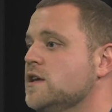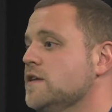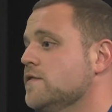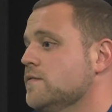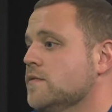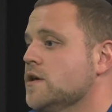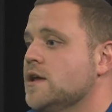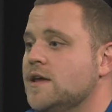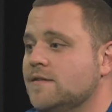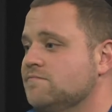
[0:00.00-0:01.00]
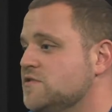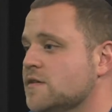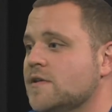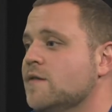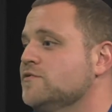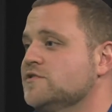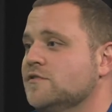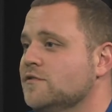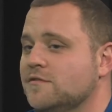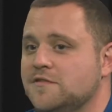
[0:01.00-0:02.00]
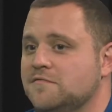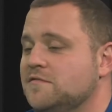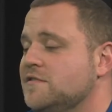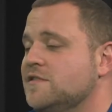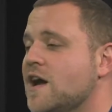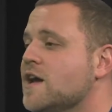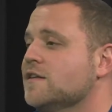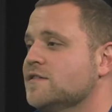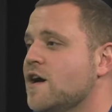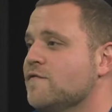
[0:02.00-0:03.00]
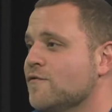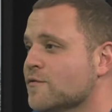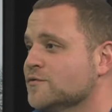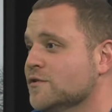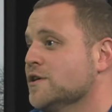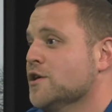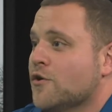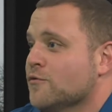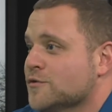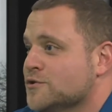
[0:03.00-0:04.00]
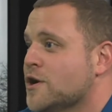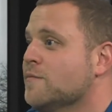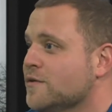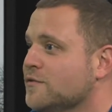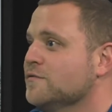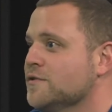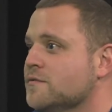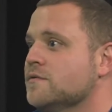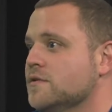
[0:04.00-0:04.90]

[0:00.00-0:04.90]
Even sometimes just tying a tie for them so they can go to a job interview.